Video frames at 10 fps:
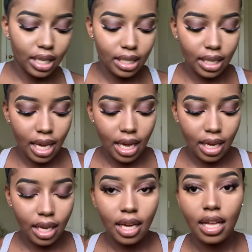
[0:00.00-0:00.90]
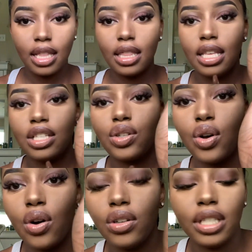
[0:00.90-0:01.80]
take this
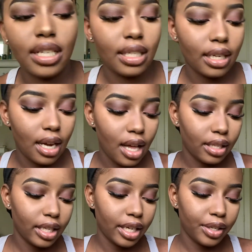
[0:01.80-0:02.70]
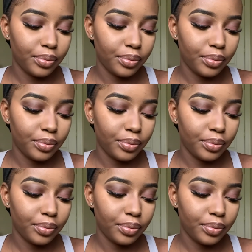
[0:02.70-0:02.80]
golden color